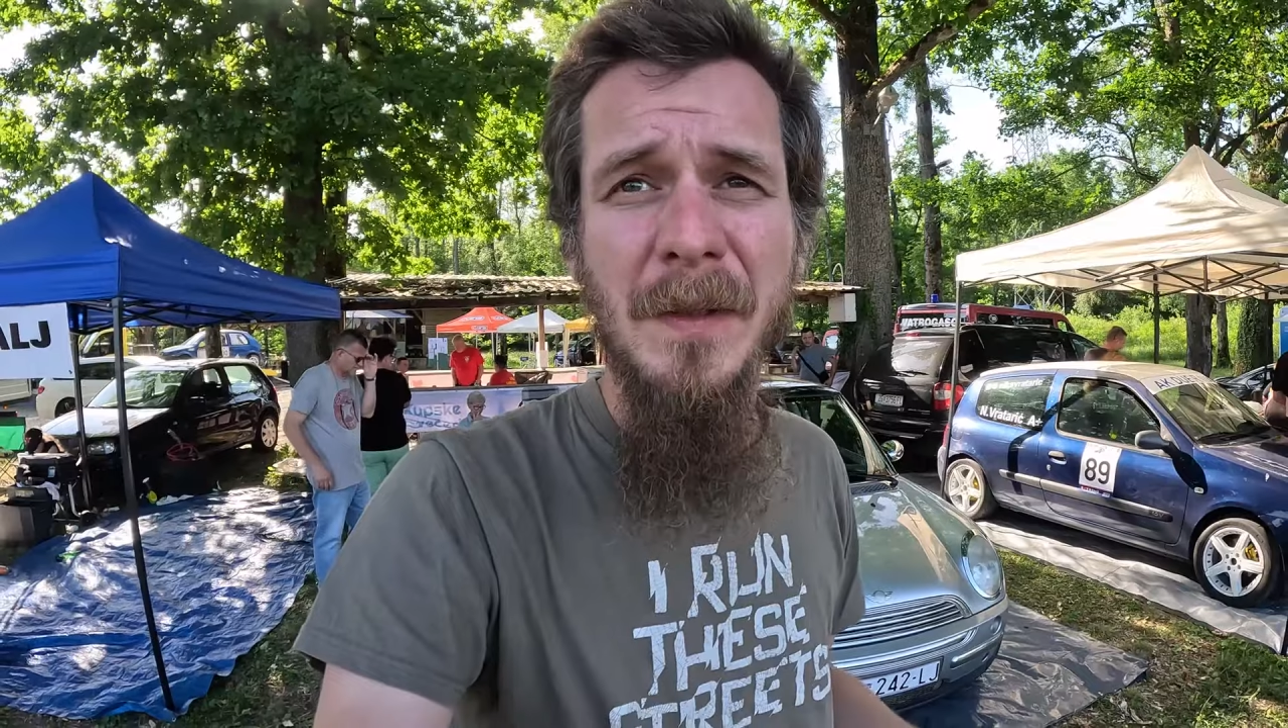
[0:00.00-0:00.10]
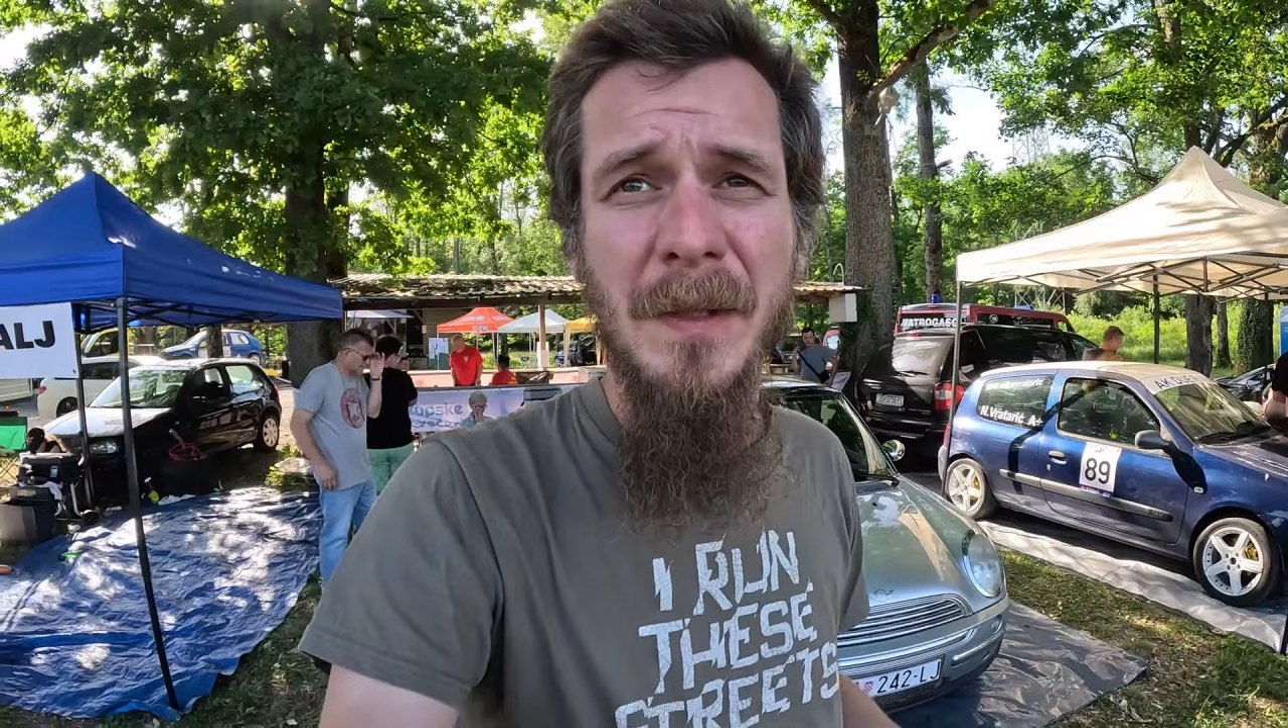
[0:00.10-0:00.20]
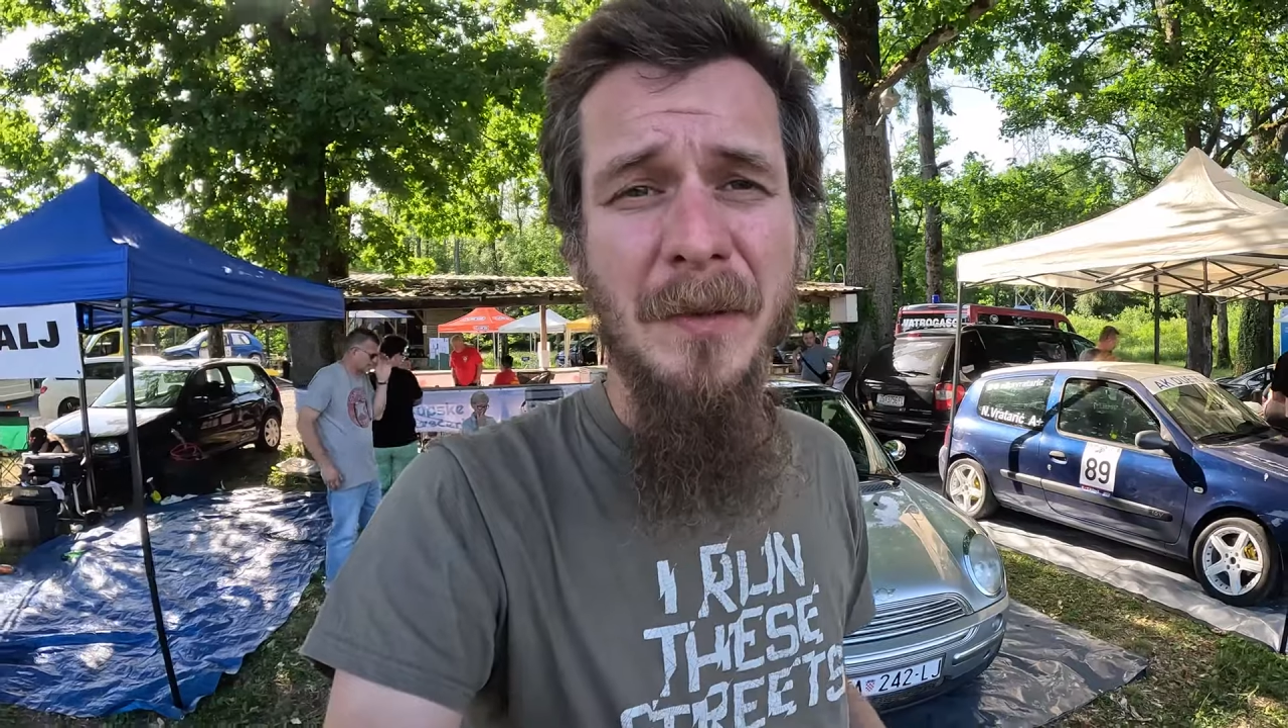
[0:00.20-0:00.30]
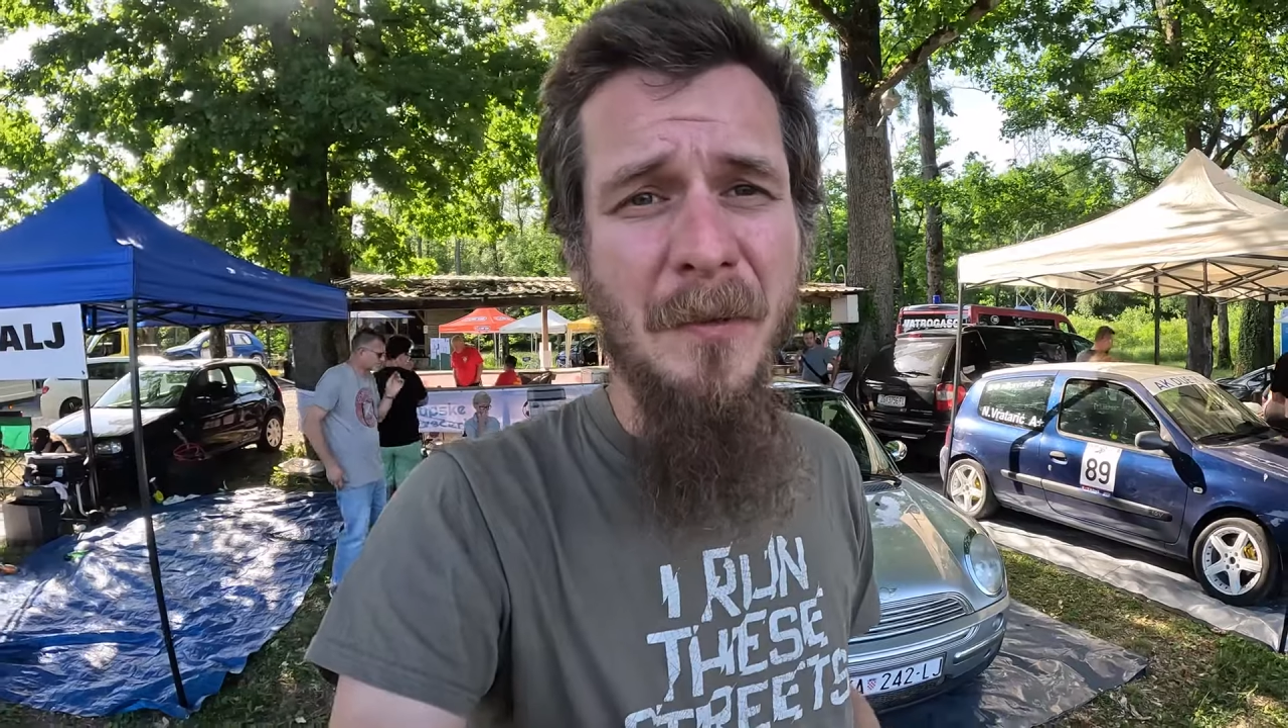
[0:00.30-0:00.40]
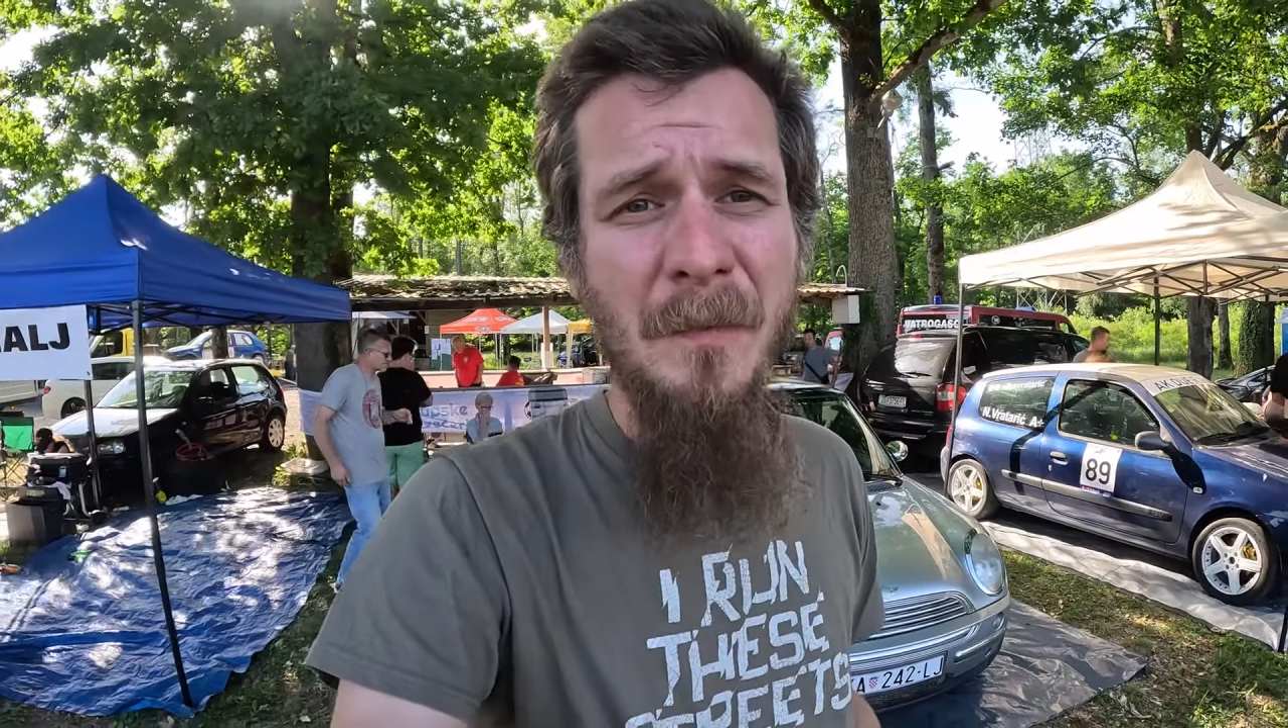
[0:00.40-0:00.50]

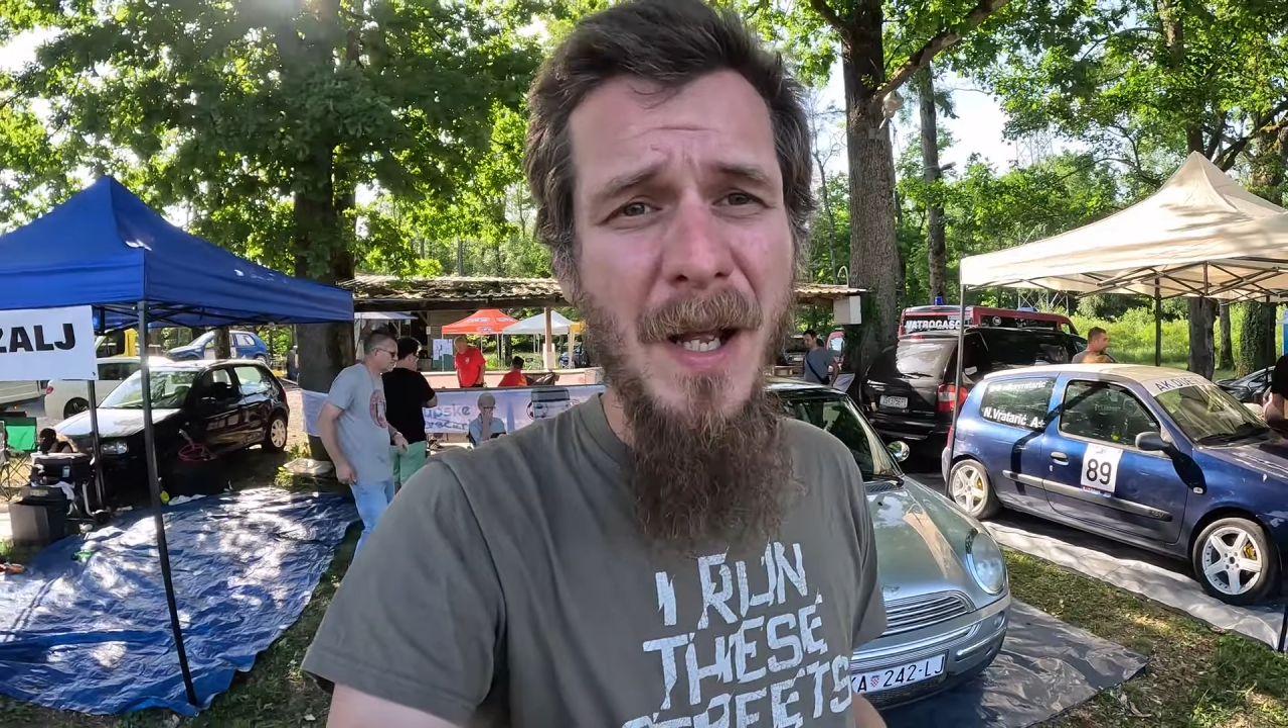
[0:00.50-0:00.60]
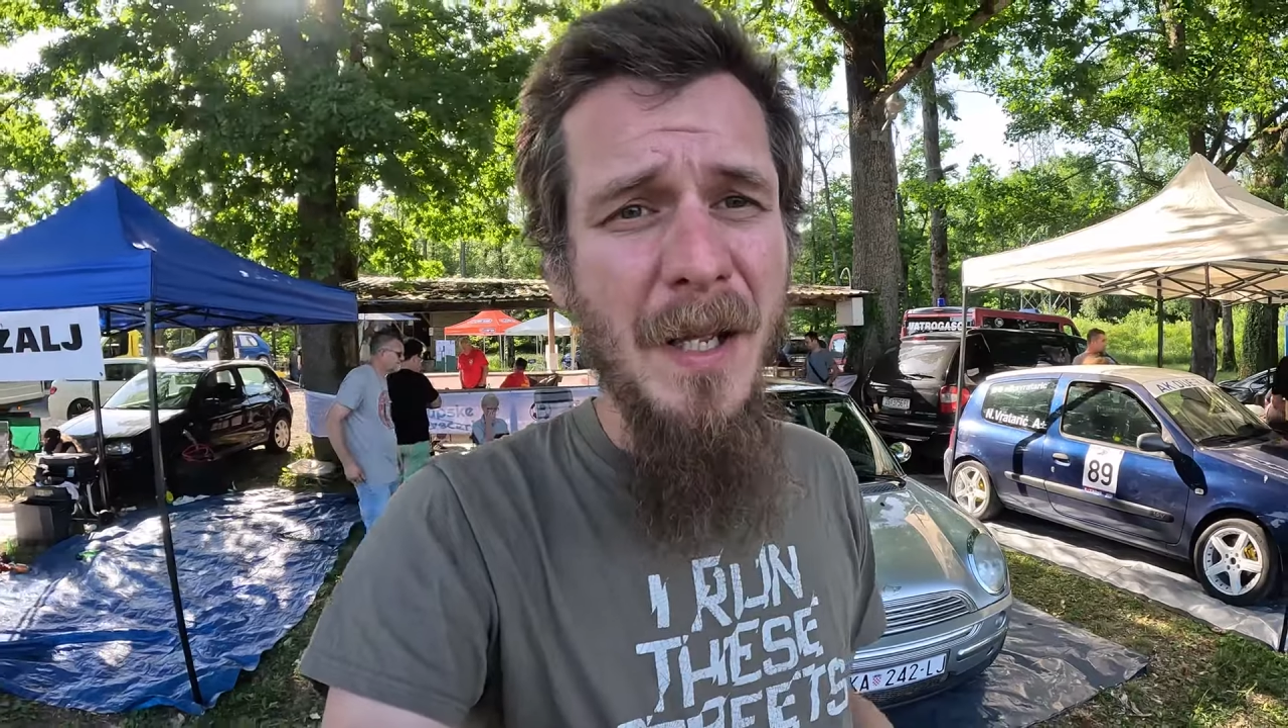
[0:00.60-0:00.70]
the cone.